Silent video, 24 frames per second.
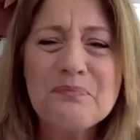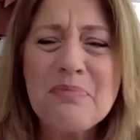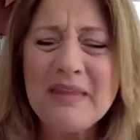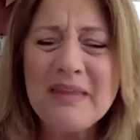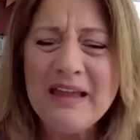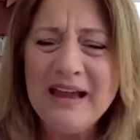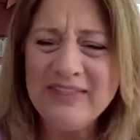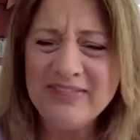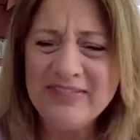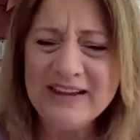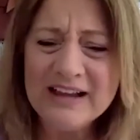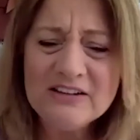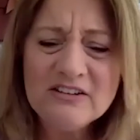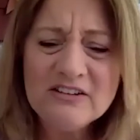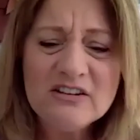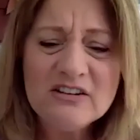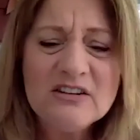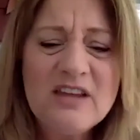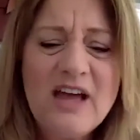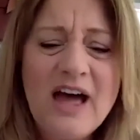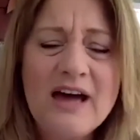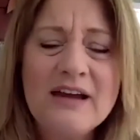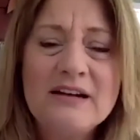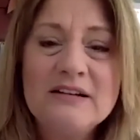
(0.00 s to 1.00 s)
I think I just
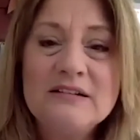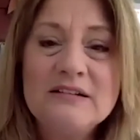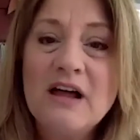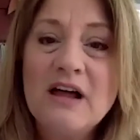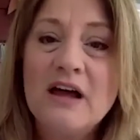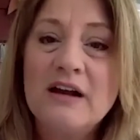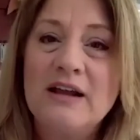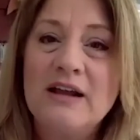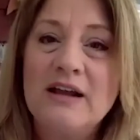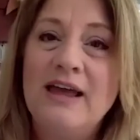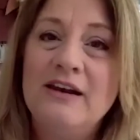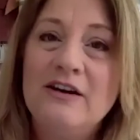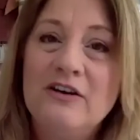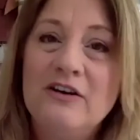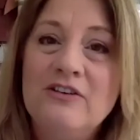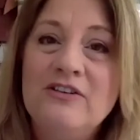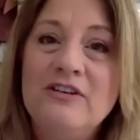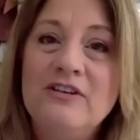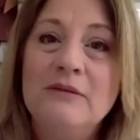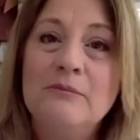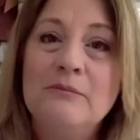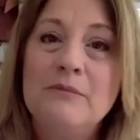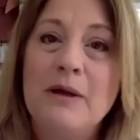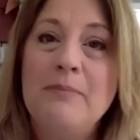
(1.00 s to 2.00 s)
had a lot of energy,
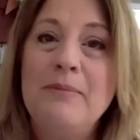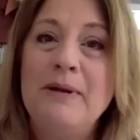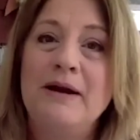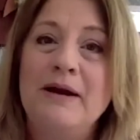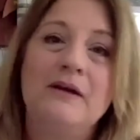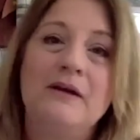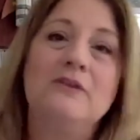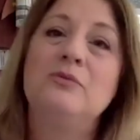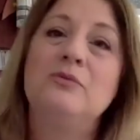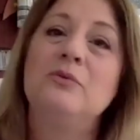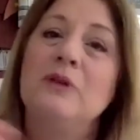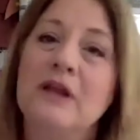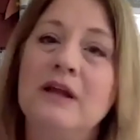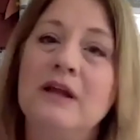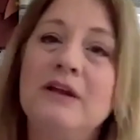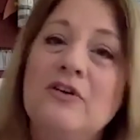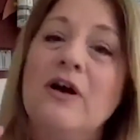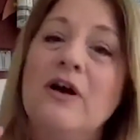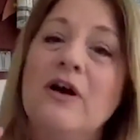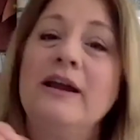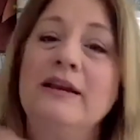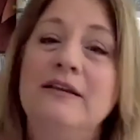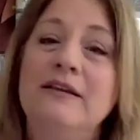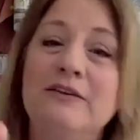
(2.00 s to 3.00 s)
and my parents were like
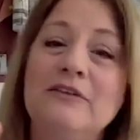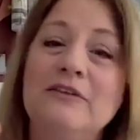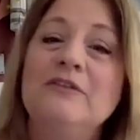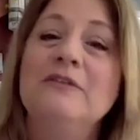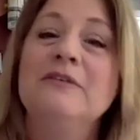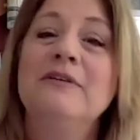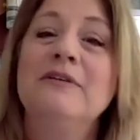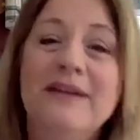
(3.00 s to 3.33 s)
trying to,